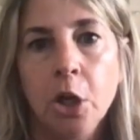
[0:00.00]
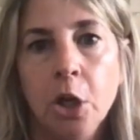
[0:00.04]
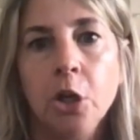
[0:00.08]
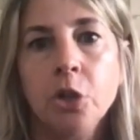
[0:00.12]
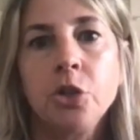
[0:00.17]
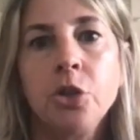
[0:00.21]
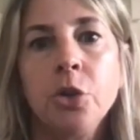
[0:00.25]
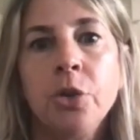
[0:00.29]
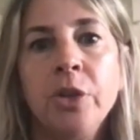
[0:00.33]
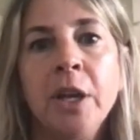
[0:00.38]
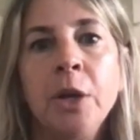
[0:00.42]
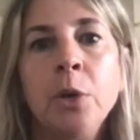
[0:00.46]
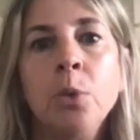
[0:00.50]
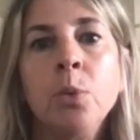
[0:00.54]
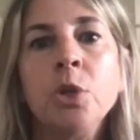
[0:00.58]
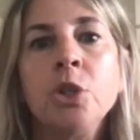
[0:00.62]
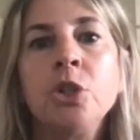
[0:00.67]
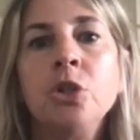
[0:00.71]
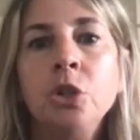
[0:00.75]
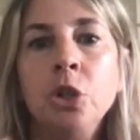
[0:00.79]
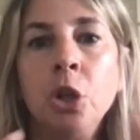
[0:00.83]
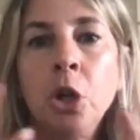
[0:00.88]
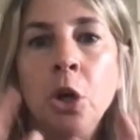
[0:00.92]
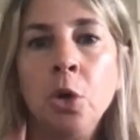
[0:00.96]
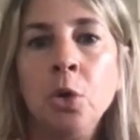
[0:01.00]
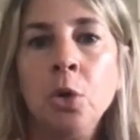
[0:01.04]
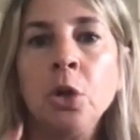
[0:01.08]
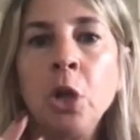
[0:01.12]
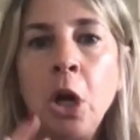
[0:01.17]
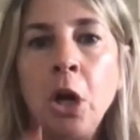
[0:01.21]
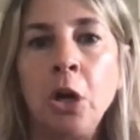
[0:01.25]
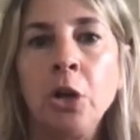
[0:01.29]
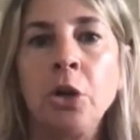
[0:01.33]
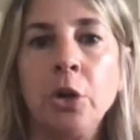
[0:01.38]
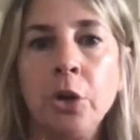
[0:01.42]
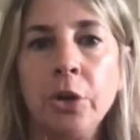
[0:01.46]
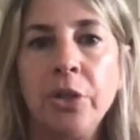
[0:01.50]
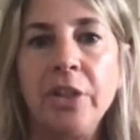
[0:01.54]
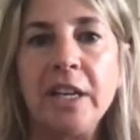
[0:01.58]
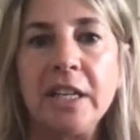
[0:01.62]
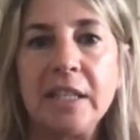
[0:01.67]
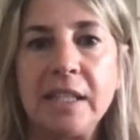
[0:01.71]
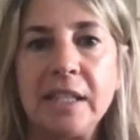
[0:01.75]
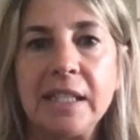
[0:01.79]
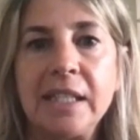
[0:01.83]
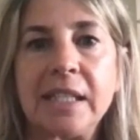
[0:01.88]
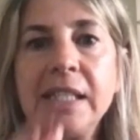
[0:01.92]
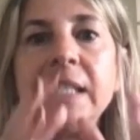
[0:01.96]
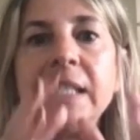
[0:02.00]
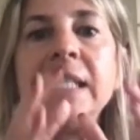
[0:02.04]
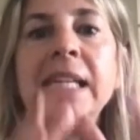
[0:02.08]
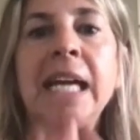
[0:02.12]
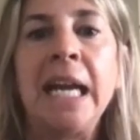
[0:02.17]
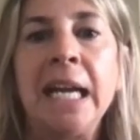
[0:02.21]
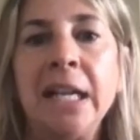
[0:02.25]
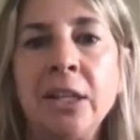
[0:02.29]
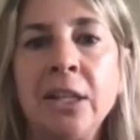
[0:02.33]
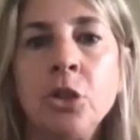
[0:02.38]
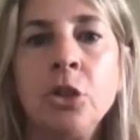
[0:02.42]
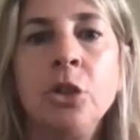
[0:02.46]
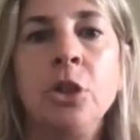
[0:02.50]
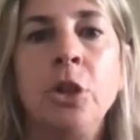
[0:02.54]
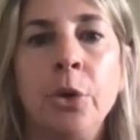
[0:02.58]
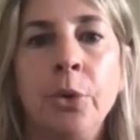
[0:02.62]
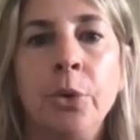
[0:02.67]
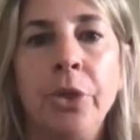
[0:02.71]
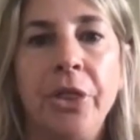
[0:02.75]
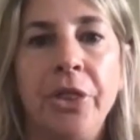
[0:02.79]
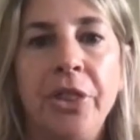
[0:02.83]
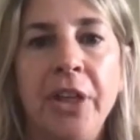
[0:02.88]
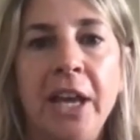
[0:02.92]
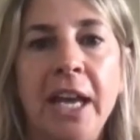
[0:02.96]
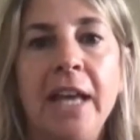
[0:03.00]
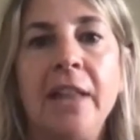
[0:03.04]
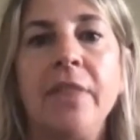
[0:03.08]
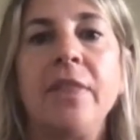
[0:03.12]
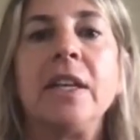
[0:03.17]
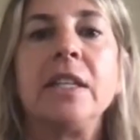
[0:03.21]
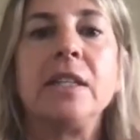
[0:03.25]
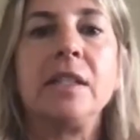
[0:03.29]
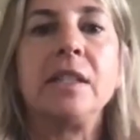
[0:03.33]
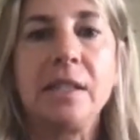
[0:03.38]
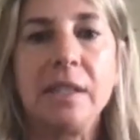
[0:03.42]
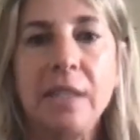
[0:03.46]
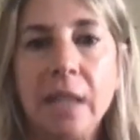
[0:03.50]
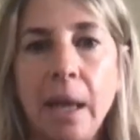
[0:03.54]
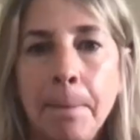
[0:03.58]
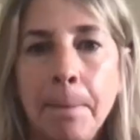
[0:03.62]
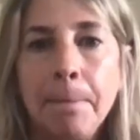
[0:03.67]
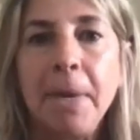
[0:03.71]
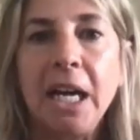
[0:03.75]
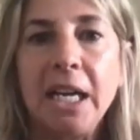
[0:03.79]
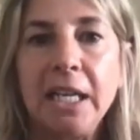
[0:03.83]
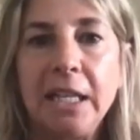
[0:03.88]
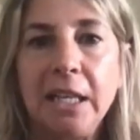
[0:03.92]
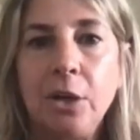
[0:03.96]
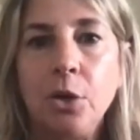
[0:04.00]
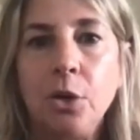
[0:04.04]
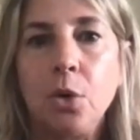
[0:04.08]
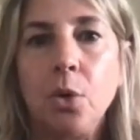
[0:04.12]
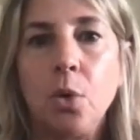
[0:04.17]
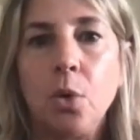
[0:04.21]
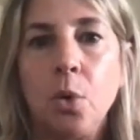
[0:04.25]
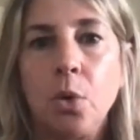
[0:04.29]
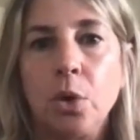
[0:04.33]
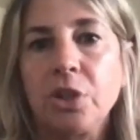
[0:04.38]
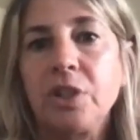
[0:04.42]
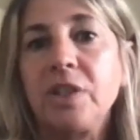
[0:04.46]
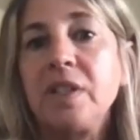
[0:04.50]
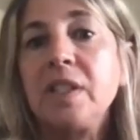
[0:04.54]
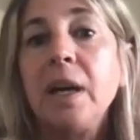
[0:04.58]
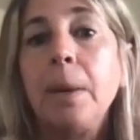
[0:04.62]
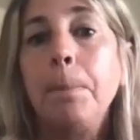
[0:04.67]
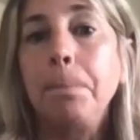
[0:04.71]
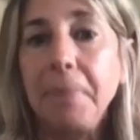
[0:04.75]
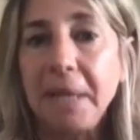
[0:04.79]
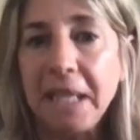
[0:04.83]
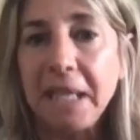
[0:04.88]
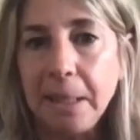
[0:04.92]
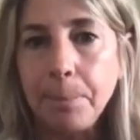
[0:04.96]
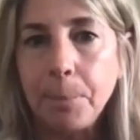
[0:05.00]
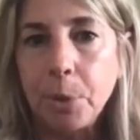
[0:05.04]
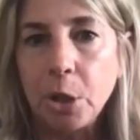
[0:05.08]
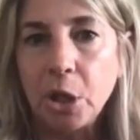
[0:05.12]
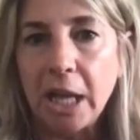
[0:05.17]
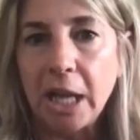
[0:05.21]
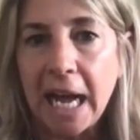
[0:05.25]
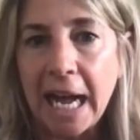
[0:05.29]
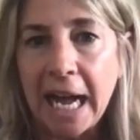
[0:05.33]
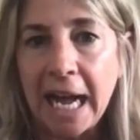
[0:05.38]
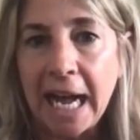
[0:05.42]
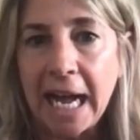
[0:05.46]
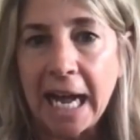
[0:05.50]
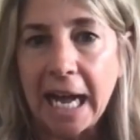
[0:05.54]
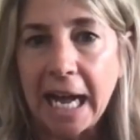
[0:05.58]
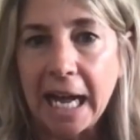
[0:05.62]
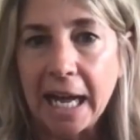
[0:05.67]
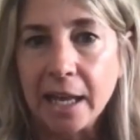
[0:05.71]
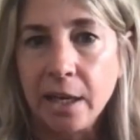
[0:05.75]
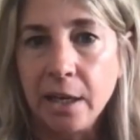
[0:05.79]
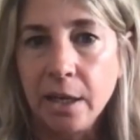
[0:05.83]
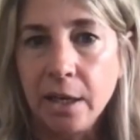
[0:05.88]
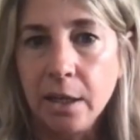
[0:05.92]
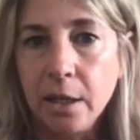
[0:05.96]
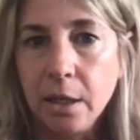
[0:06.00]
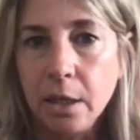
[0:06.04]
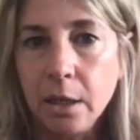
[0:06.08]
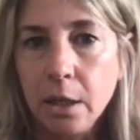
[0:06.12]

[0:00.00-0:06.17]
so that it was no longer this standalone thing that somebody or some people had,